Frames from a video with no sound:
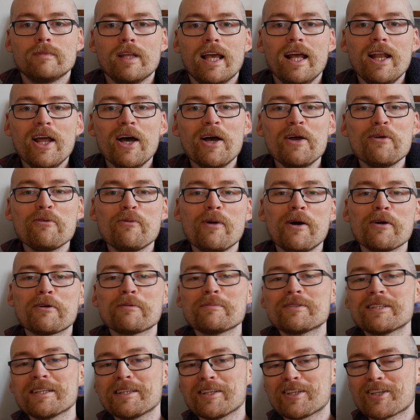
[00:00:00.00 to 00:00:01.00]
Hello,
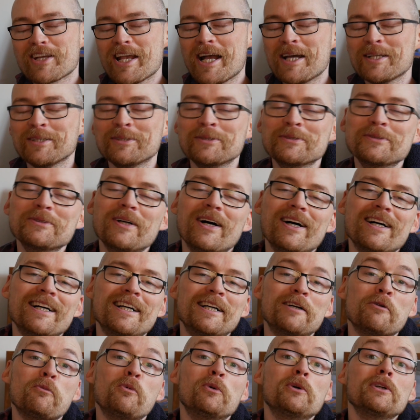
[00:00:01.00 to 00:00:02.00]
welcome to the channel.
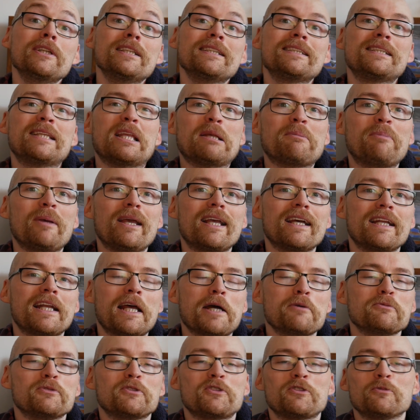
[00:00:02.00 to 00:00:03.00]
Uh, what is the big
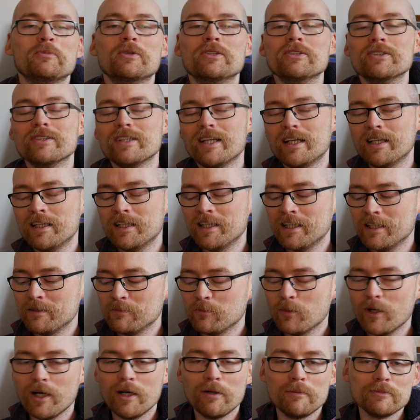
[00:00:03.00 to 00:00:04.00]
announcement?
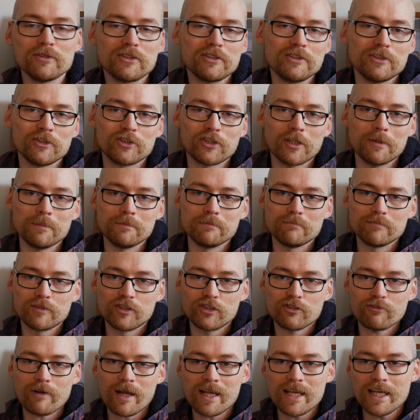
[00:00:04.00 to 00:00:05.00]
Um, well, I'm just going to jump
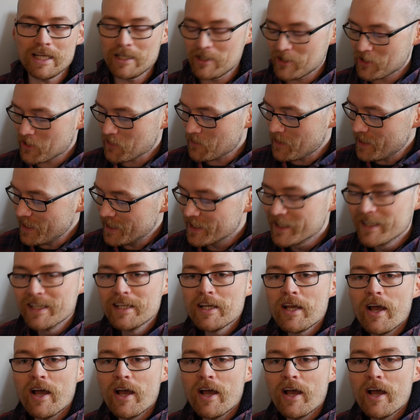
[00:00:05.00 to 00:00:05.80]
straight into it.